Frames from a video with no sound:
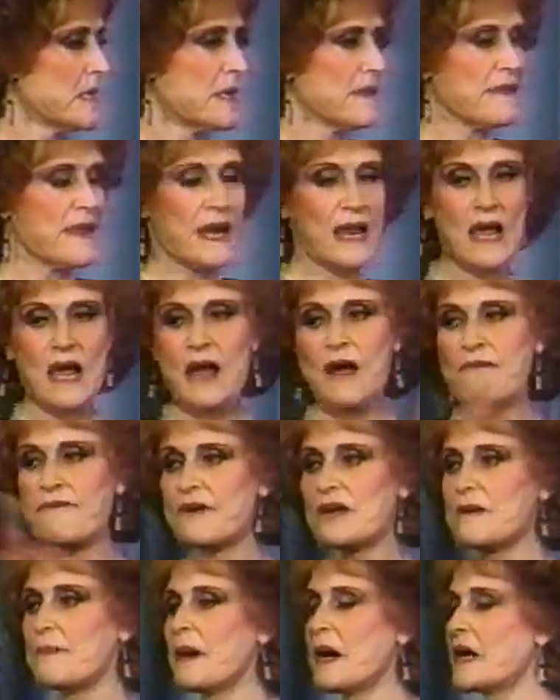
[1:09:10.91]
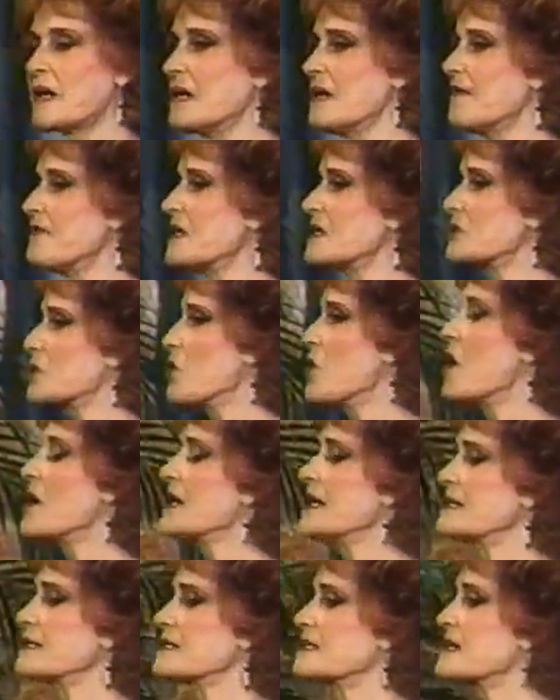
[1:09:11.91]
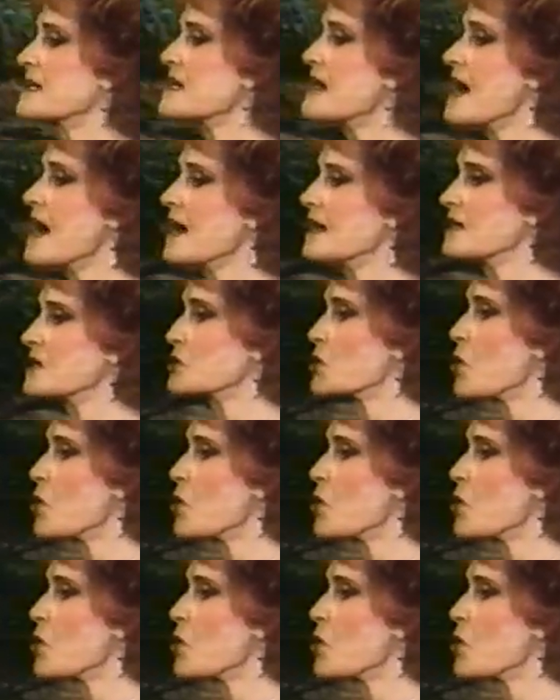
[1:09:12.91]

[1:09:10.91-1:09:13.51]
that everybody in this audience tonight is